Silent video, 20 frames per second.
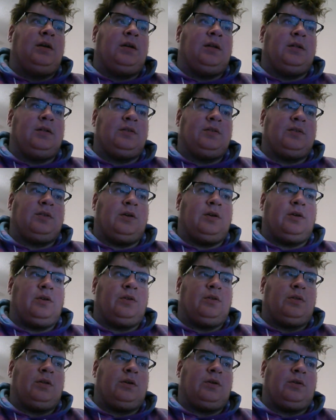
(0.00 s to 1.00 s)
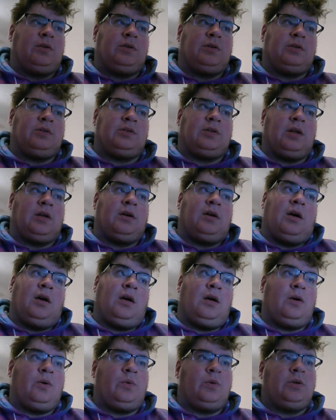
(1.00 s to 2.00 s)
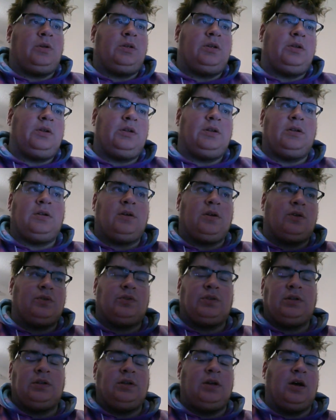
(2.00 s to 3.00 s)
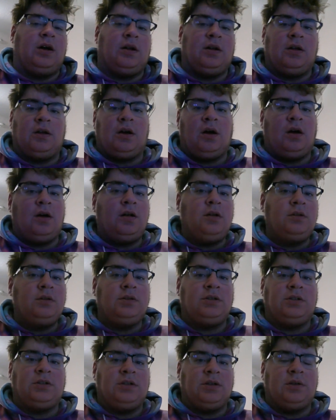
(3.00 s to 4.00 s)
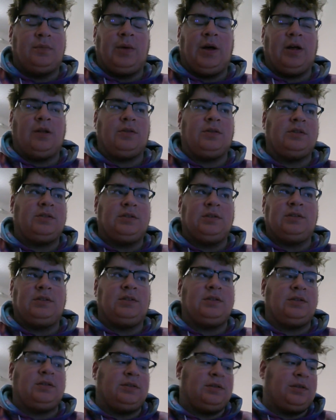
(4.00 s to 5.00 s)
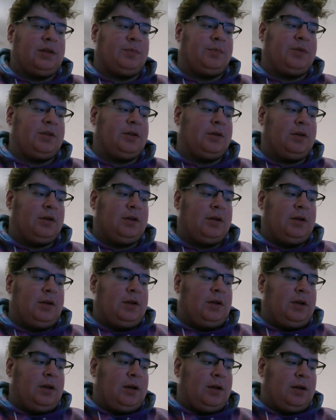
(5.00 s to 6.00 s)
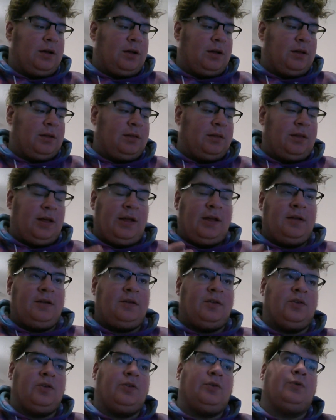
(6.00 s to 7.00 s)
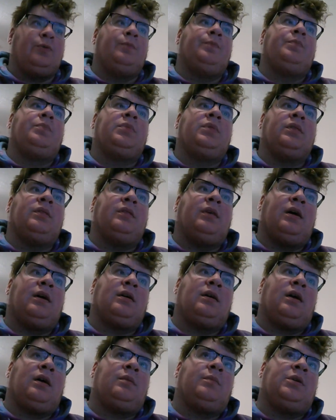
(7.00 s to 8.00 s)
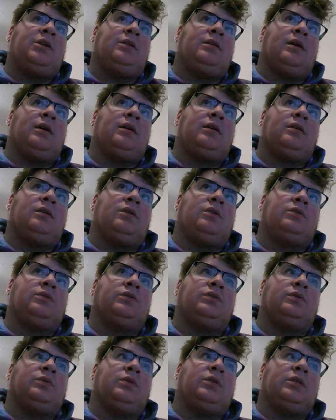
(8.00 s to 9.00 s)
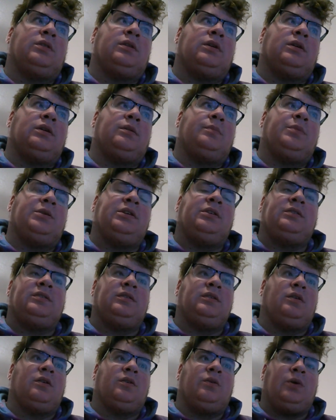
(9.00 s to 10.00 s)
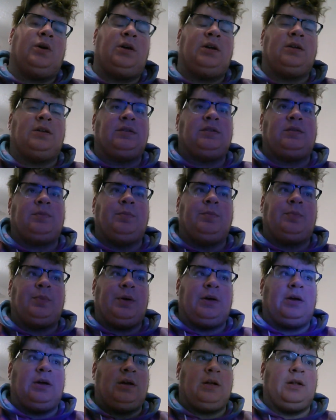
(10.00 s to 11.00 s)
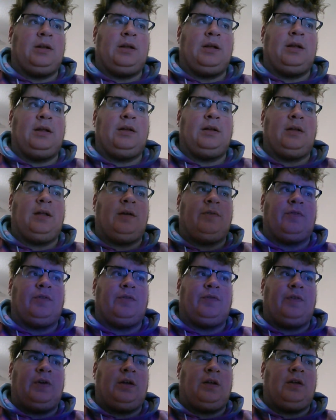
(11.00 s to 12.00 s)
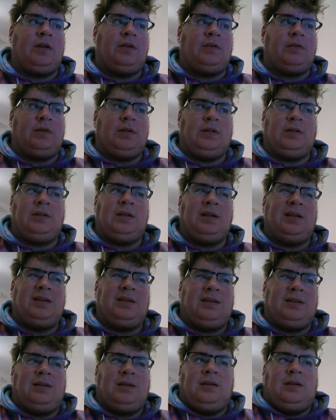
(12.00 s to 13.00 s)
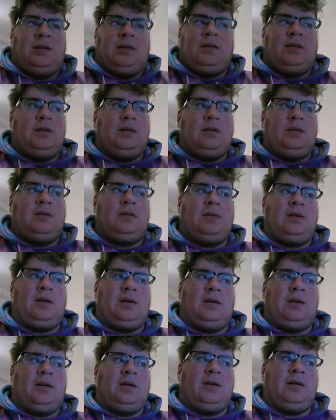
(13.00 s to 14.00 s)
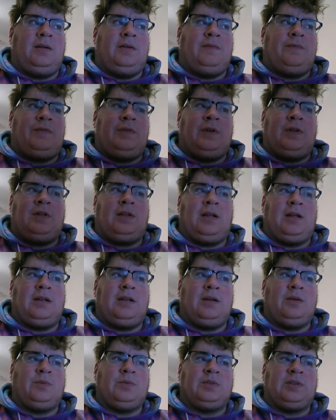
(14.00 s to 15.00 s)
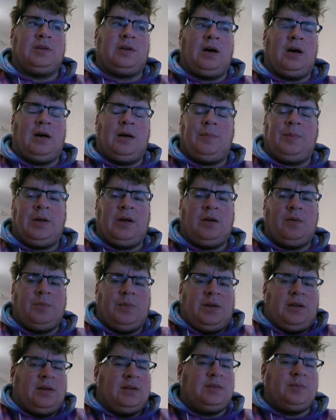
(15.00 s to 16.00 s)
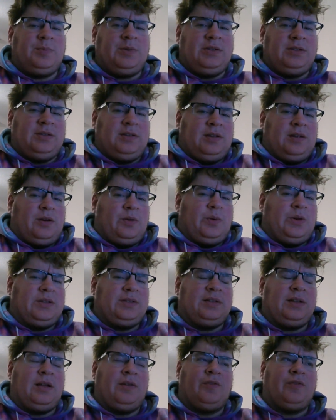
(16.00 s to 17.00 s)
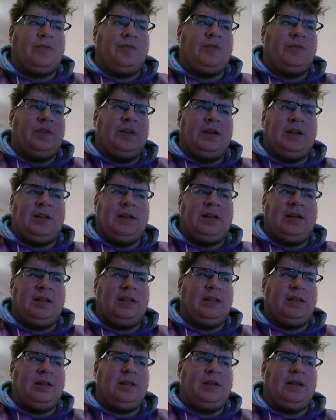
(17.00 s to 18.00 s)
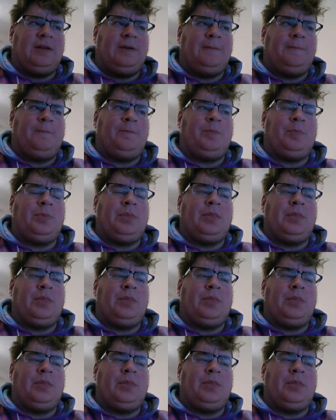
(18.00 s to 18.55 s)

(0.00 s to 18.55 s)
And so they're just like, oh, well, you need to go see gynecology about this. This is something they do. That got me diagnosed with PCOS, but it never felt, it felt like it was a cop-out because PCOS never fit anything.